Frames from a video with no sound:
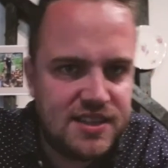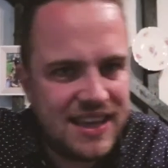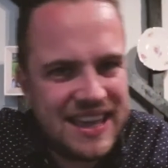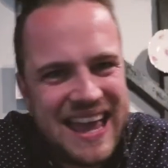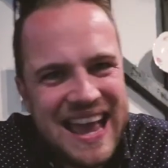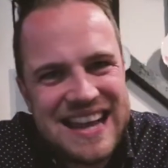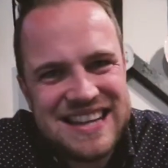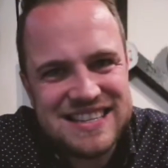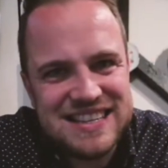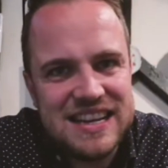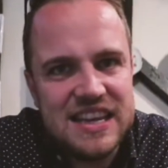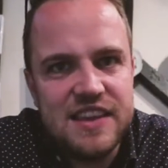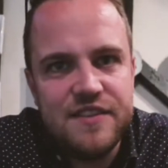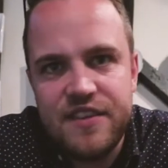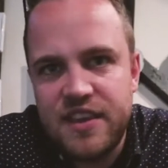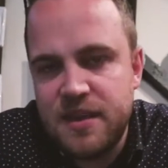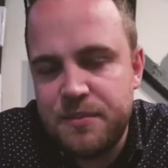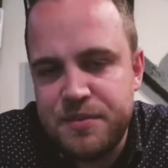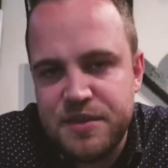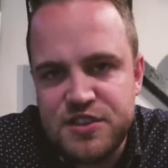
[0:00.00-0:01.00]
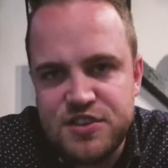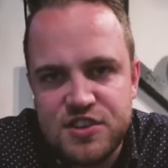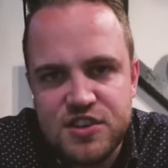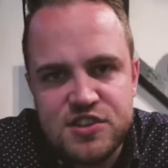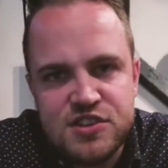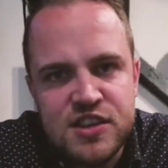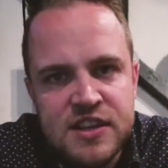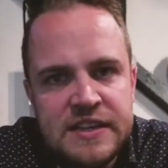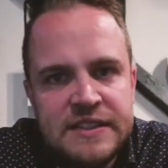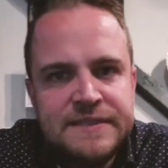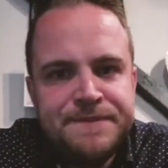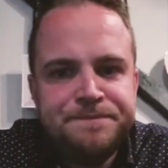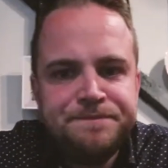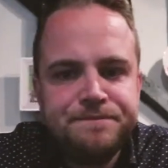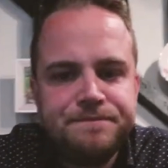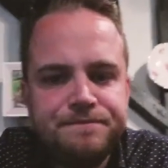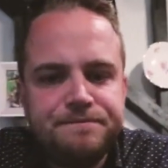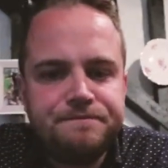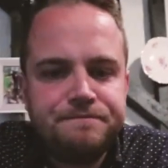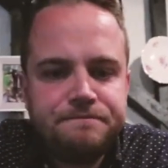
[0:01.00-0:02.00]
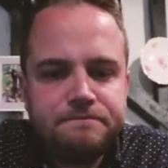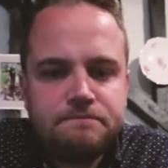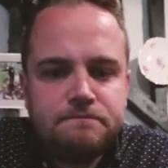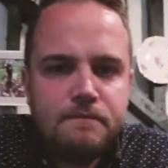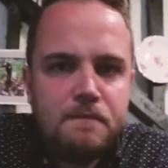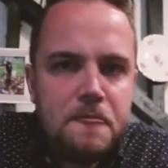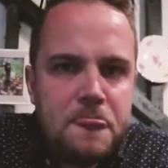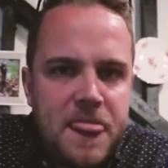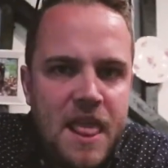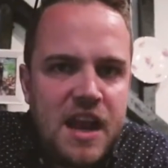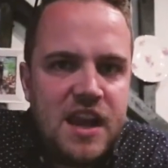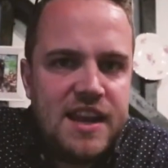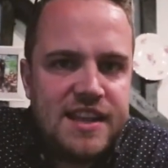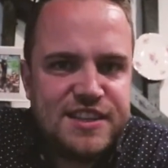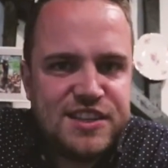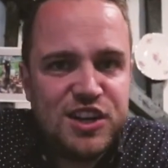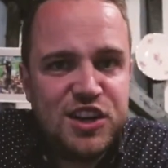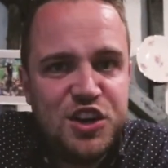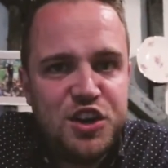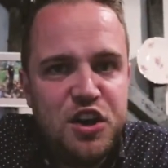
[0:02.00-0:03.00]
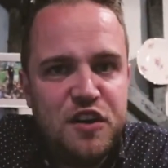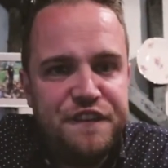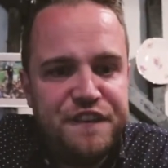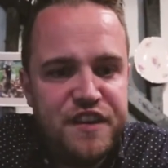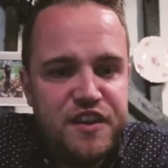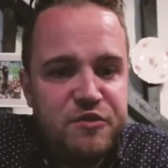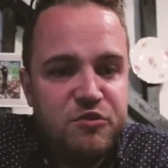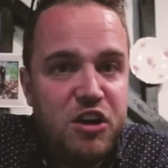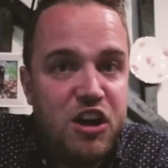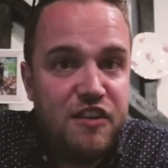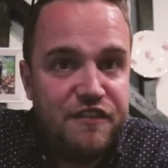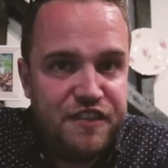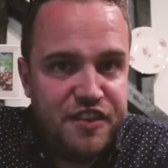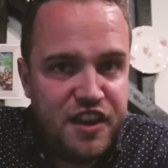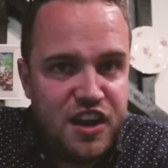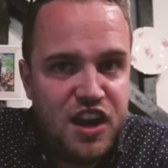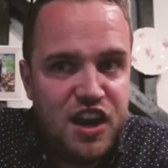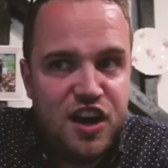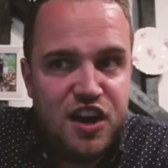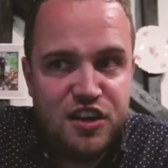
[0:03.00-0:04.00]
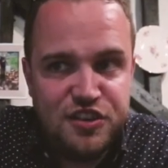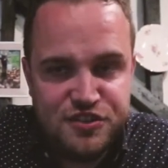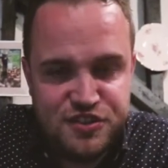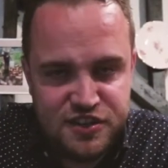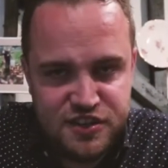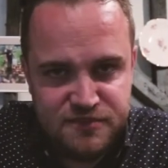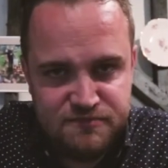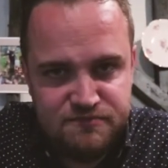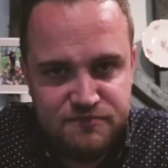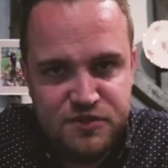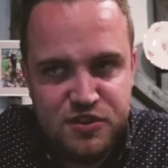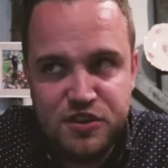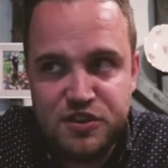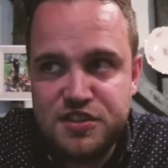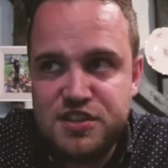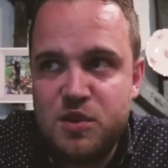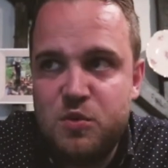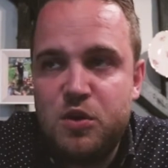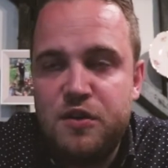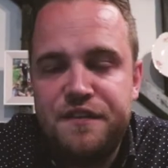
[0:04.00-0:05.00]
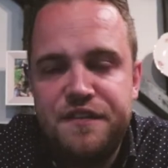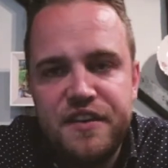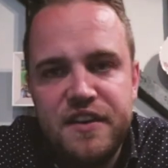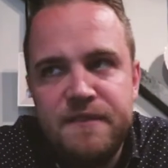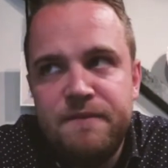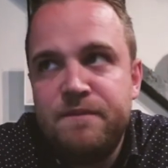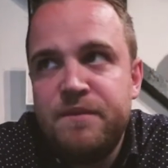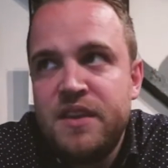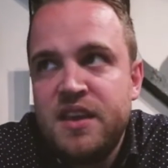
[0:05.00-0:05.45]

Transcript: the cash leaving a business, little and often rather than large and not so often,